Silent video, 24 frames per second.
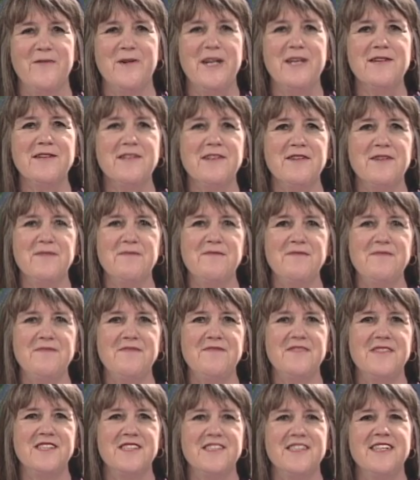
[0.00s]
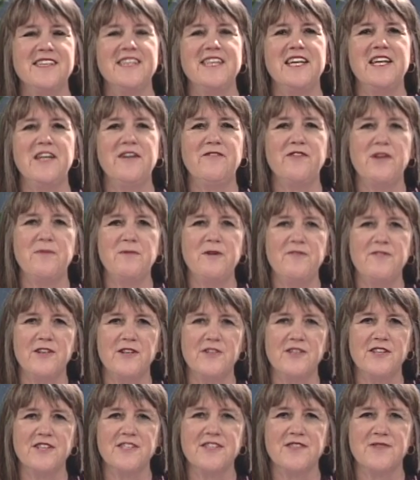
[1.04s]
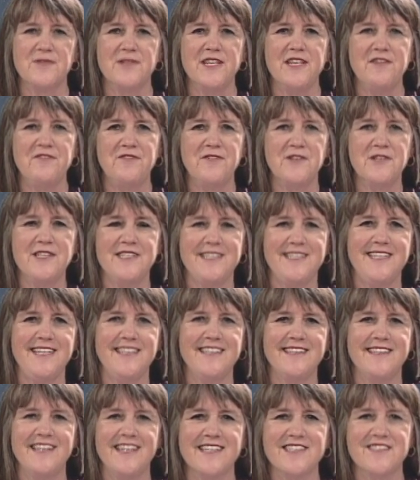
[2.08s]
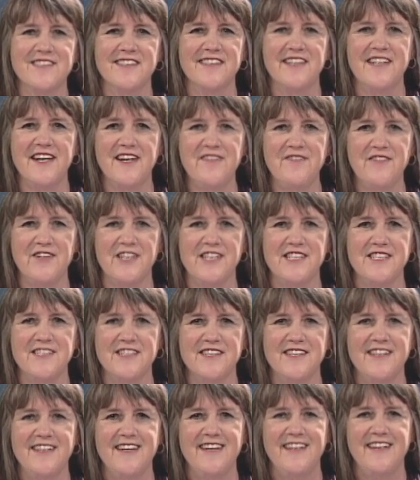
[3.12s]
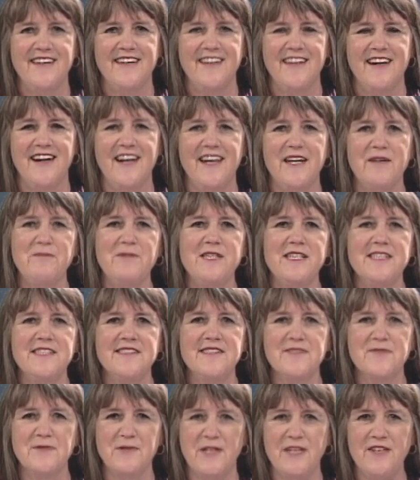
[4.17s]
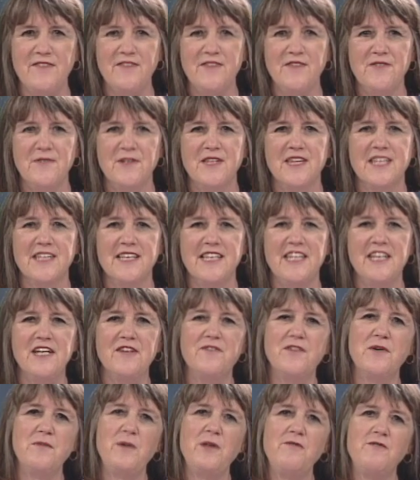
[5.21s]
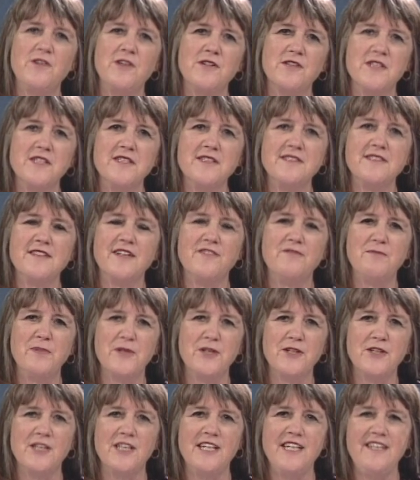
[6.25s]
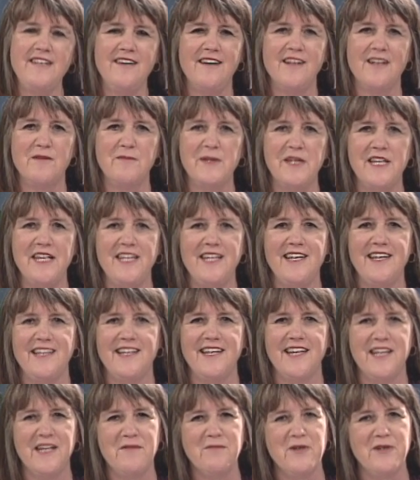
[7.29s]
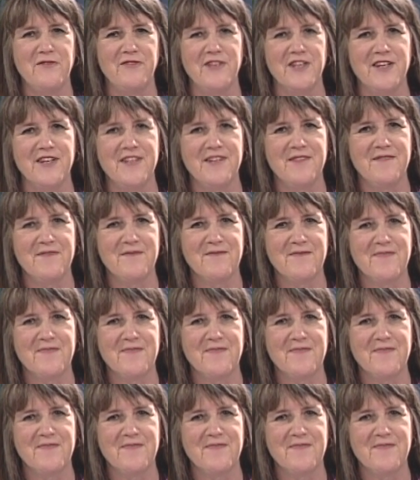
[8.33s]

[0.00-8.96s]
Welcome to the League of Women Voters 2014 election coverage. I'm Diz Swift with the League of Women Voters of Berkeley, Albany, and Emeryville.